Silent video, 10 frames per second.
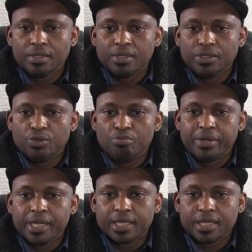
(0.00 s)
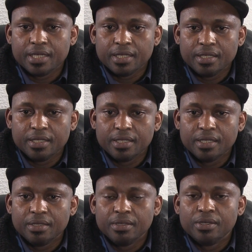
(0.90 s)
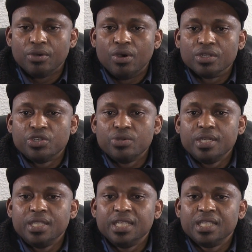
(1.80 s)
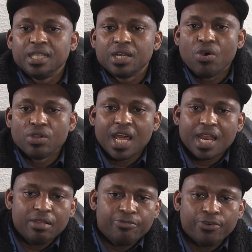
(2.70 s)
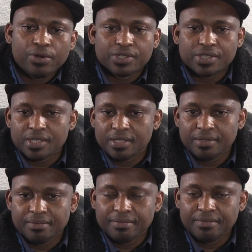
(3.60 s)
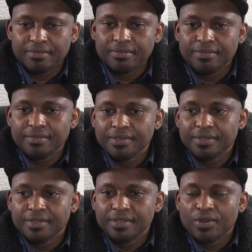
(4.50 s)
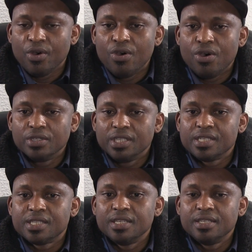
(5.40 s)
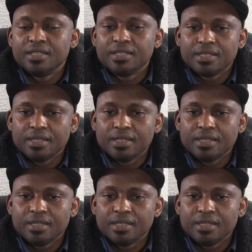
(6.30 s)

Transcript: you brake, or during the cornering force, all these things